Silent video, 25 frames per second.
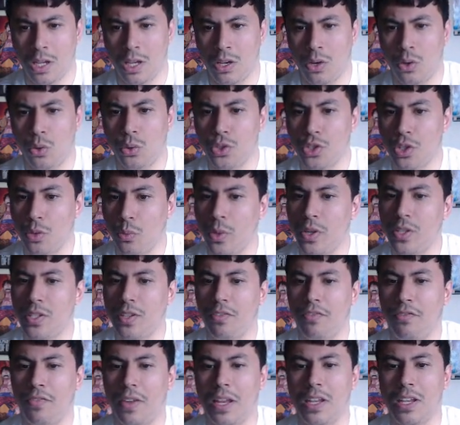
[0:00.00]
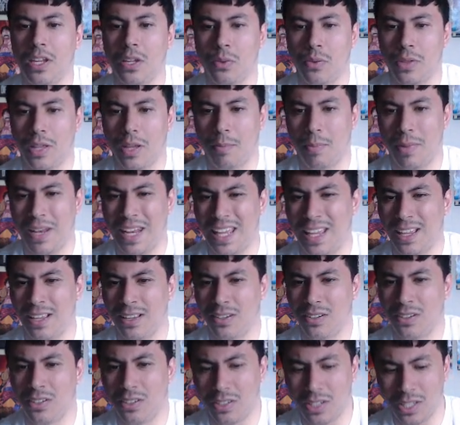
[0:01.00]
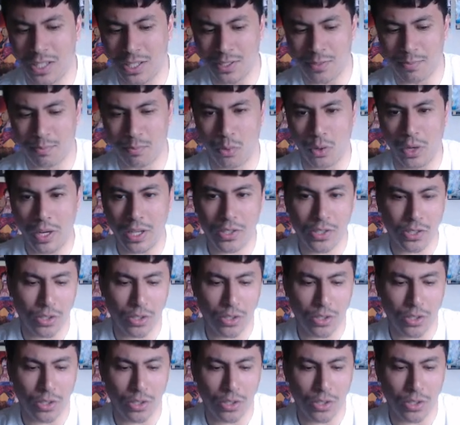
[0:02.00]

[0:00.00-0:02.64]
alternate ways of defending without playing these bricks.